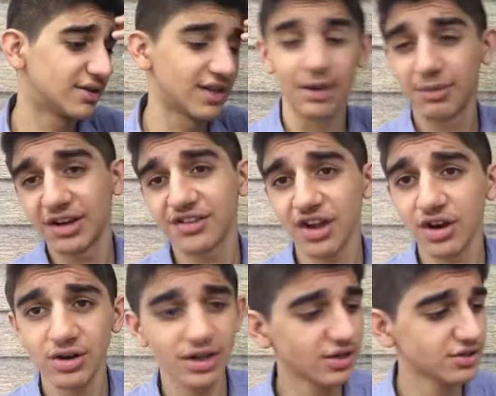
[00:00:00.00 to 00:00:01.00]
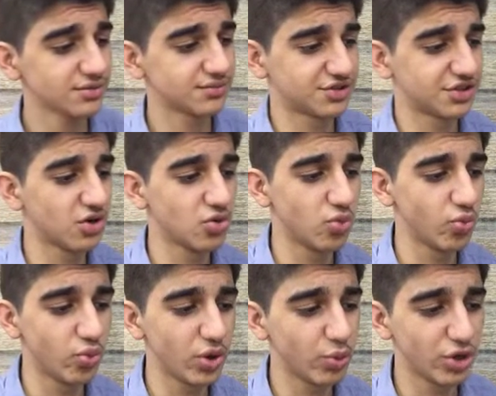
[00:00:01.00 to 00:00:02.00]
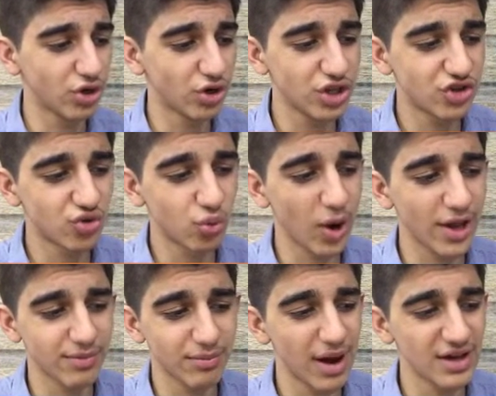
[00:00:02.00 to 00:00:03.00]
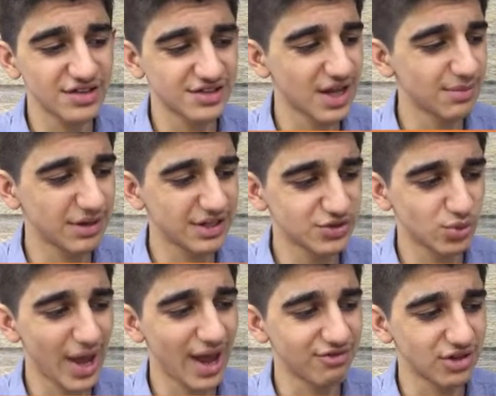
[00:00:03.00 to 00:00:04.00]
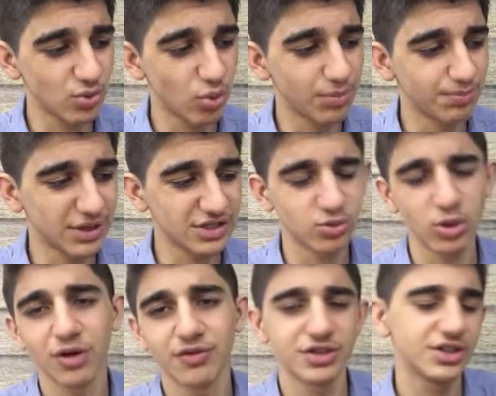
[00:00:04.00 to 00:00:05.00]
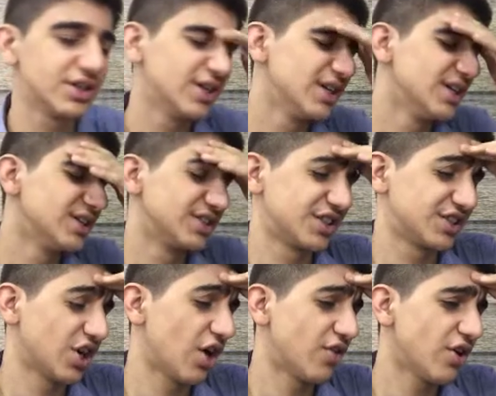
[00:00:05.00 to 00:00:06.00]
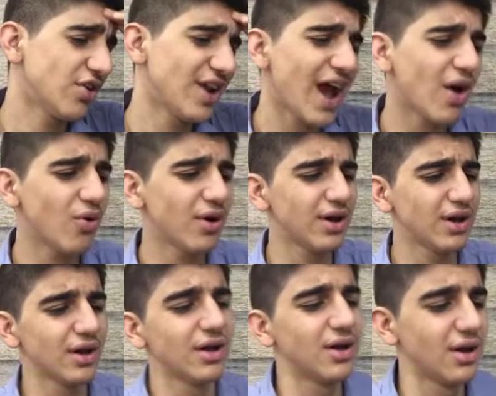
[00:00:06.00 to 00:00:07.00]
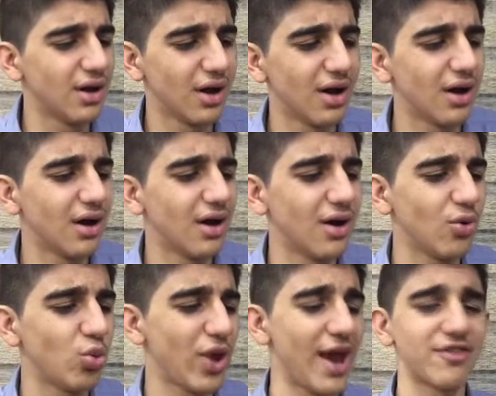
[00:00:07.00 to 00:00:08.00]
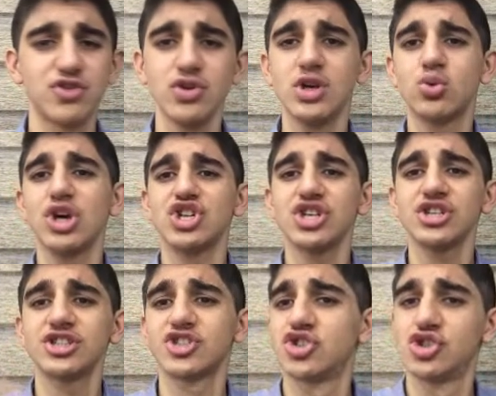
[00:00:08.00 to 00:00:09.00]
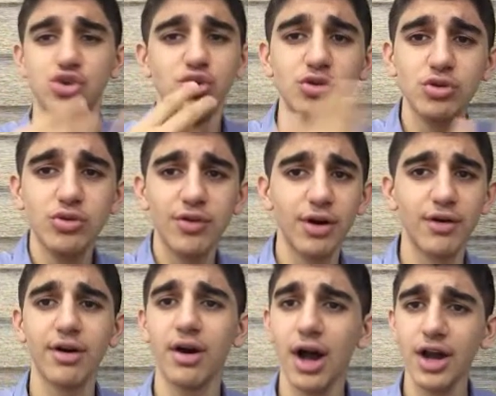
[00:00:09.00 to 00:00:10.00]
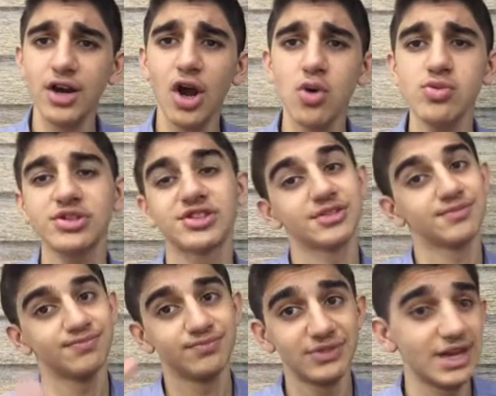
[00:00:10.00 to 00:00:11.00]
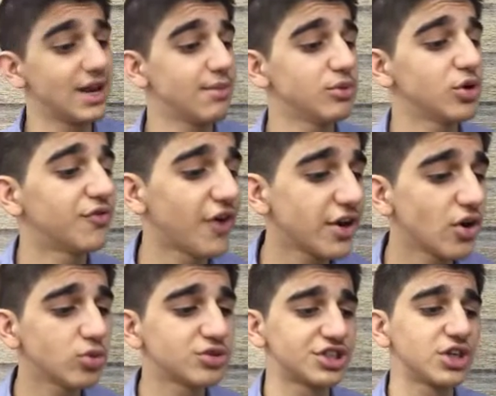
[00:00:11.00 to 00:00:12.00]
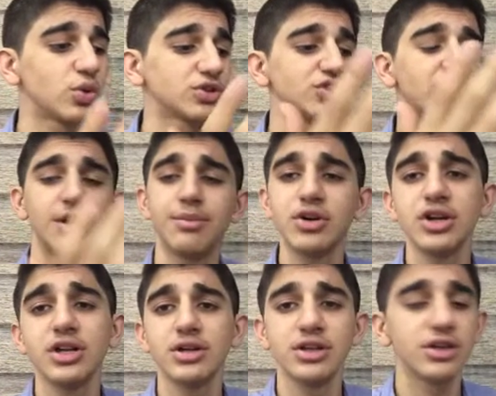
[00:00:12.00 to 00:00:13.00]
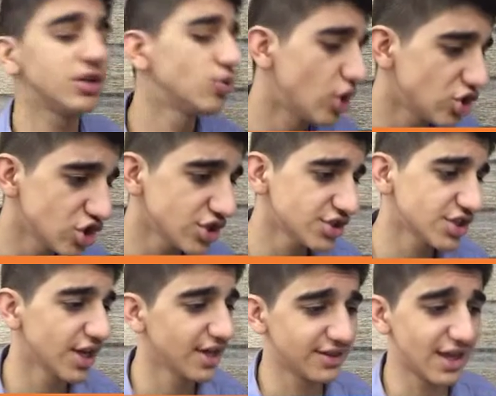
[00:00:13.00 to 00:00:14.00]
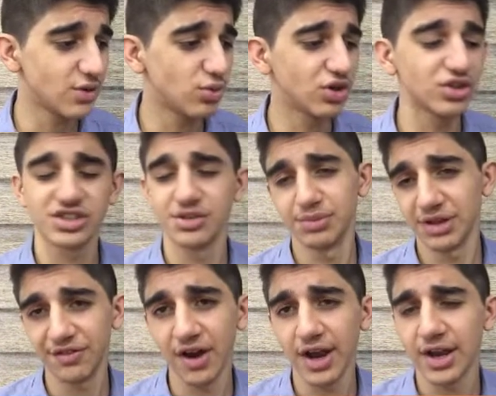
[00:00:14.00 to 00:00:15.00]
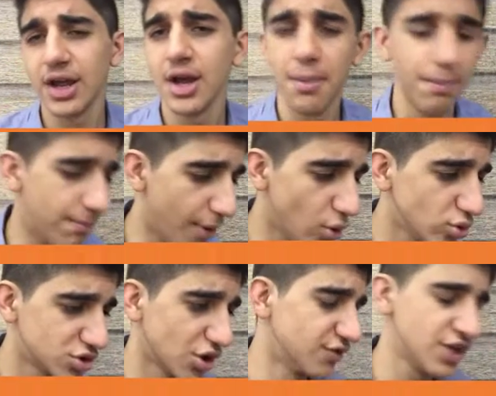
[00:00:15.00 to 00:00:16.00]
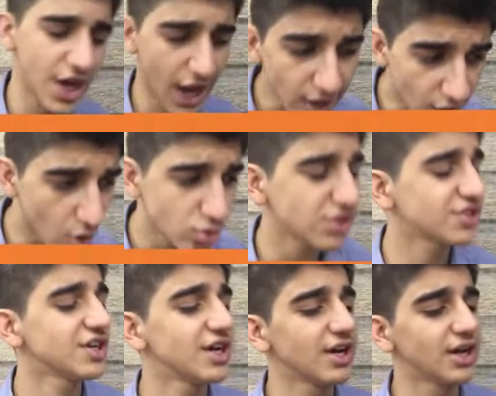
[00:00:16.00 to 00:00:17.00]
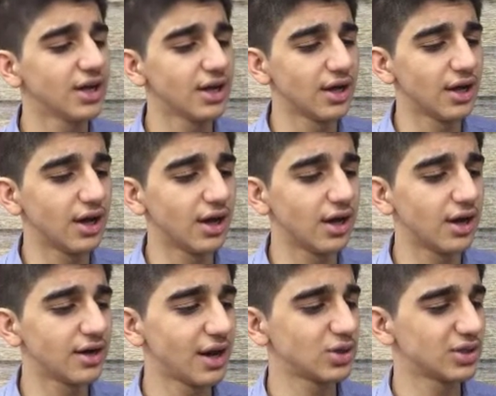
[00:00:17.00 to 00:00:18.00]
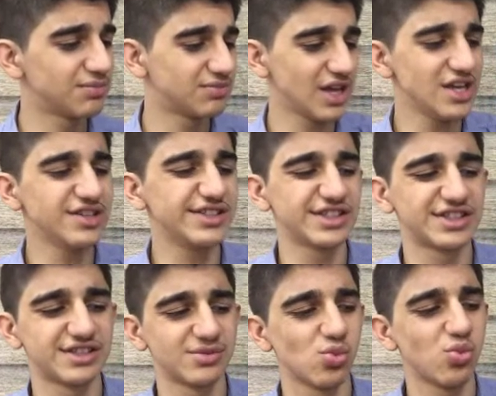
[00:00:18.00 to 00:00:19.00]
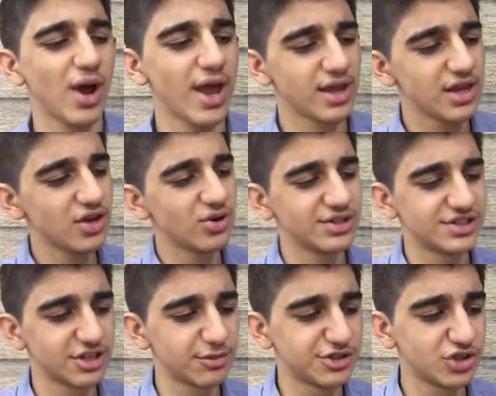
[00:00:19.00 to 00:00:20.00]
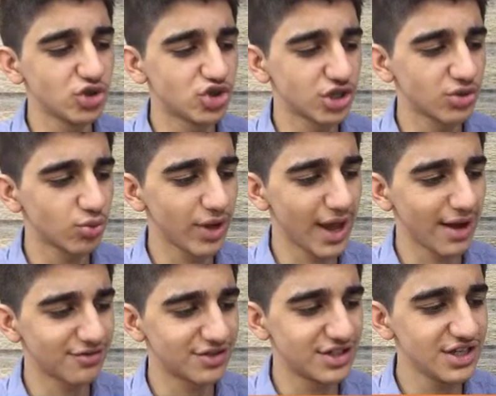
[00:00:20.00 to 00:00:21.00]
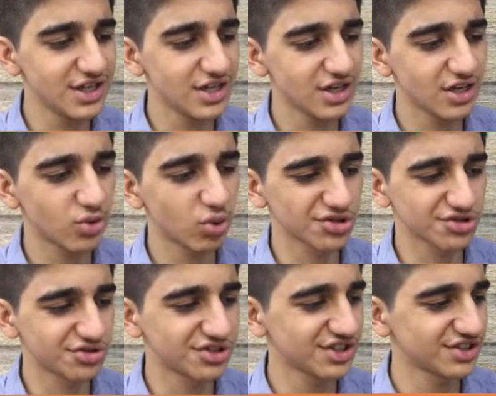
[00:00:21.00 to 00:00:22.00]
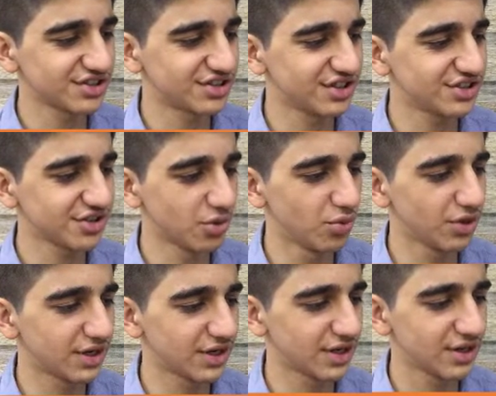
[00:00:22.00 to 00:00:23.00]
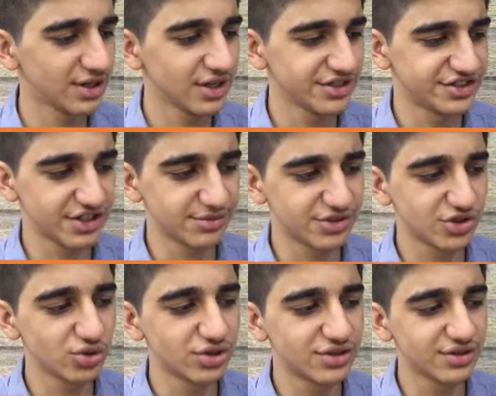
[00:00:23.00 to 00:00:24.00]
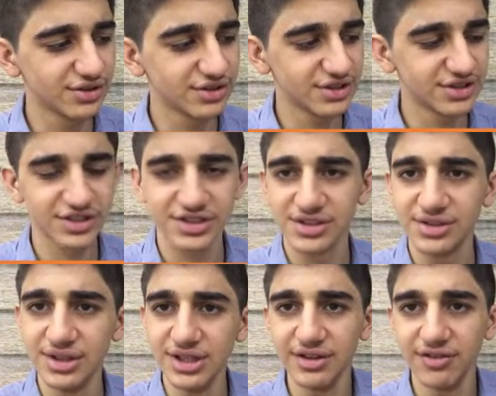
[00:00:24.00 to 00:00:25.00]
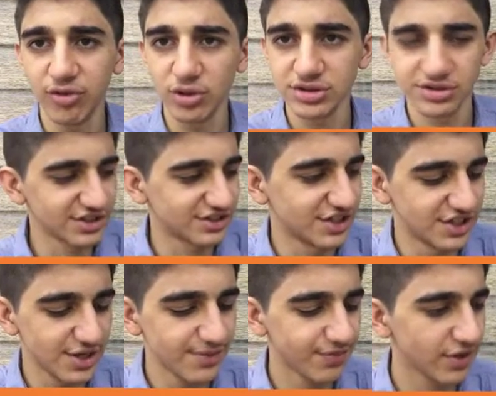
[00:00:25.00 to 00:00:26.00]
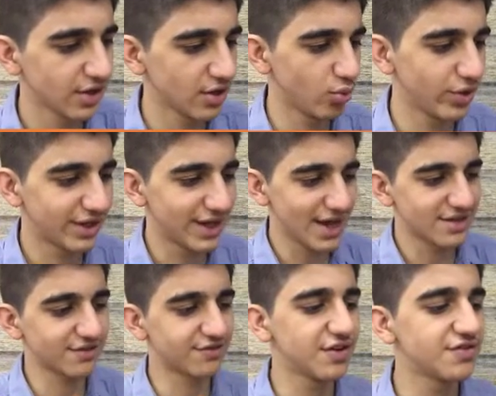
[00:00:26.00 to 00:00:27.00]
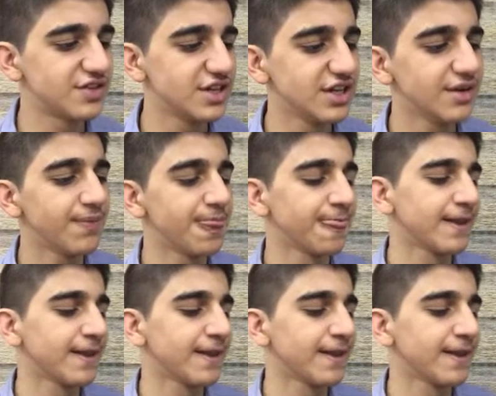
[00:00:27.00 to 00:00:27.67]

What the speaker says: 10 minutes earlier, so we don't need to write minus 10 because we have the plus 1/6 over here. Now we have two equations, two unknowns. The number of unknowns equal to the number equations. Then we could simplify both of the unknowns. Now the easiest way here is substitution. We have d equals to 60t, so we can substitute this d for 60t. We get 50